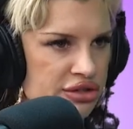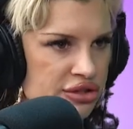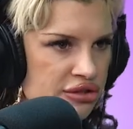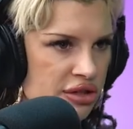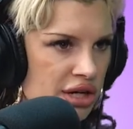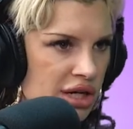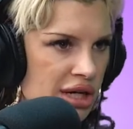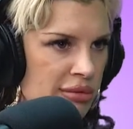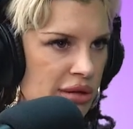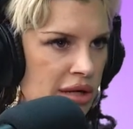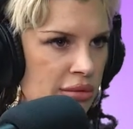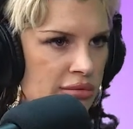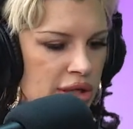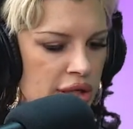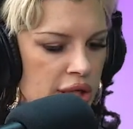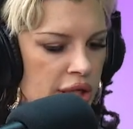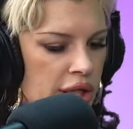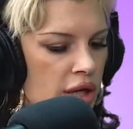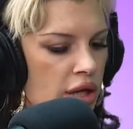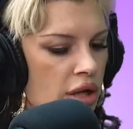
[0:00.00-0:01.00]
They're not coming up being
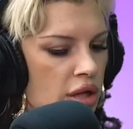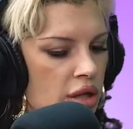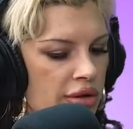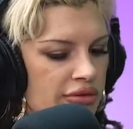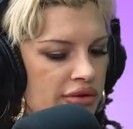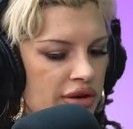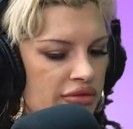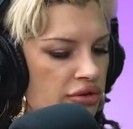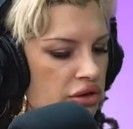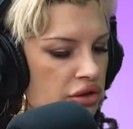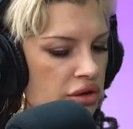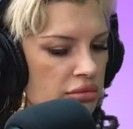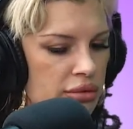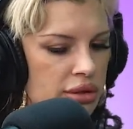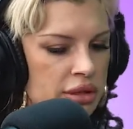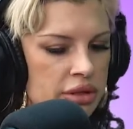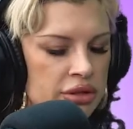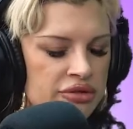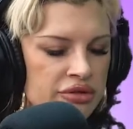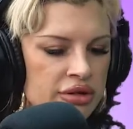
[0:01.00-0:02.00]
like, hey, I love that fucking
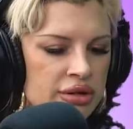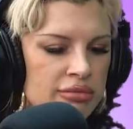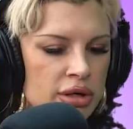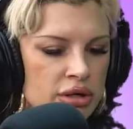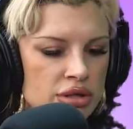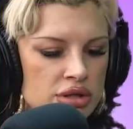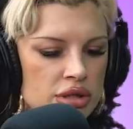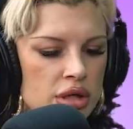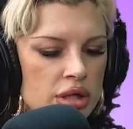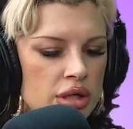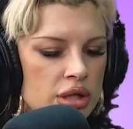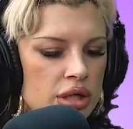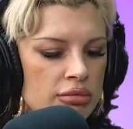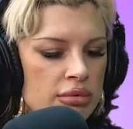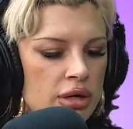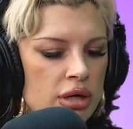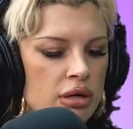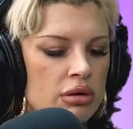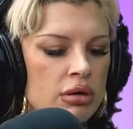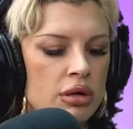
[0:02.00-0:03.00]
bit you did about talking
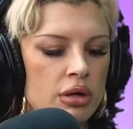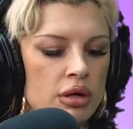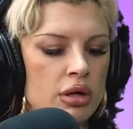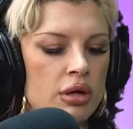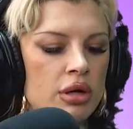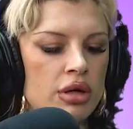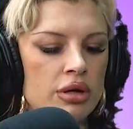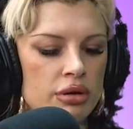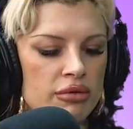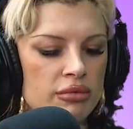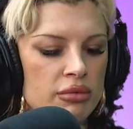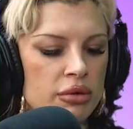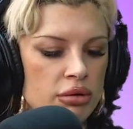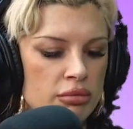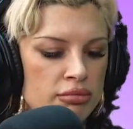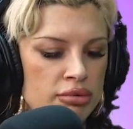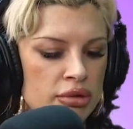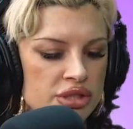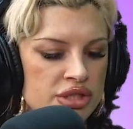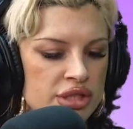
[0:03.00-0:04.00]
about your, your
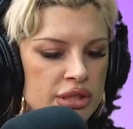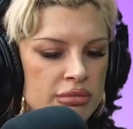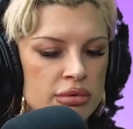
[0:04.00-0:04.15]
pussy